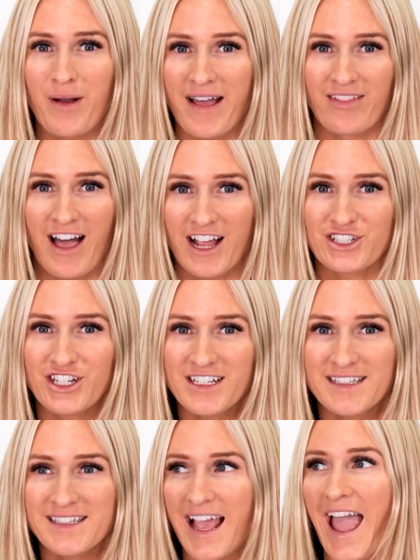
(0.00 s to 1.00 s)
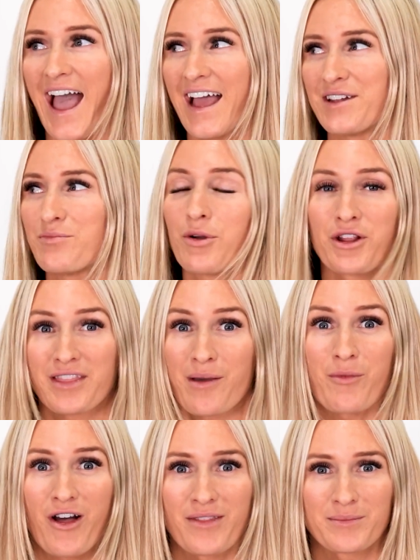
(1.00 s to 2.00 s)
by lashes and putting
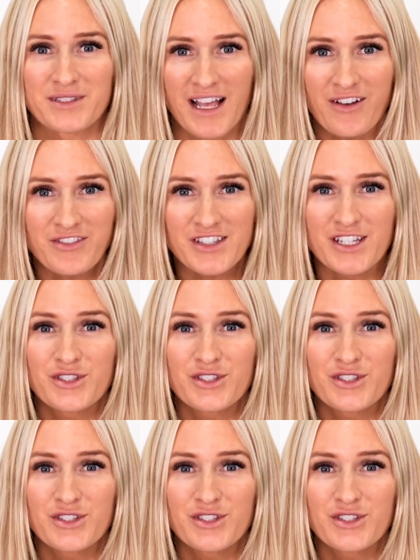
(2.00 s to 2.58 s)
them on themselves,